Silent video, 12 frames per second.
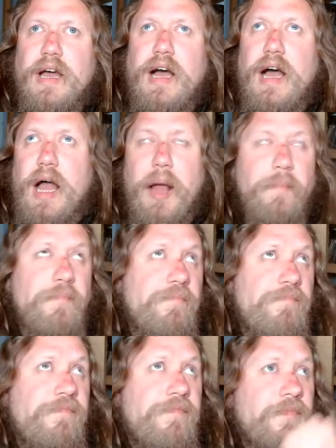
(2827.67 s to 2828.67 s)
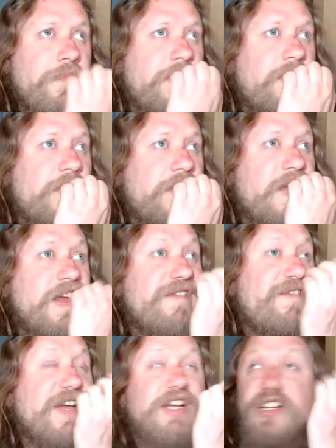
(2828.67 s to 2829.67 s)
In
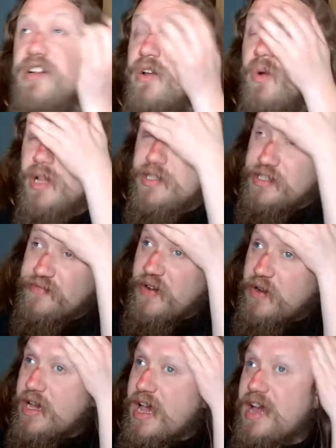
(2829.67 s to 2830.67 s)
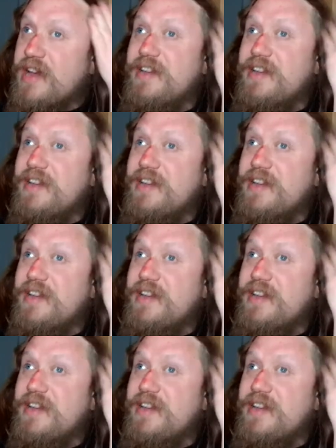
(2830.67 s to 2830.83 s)
fiction, who else is very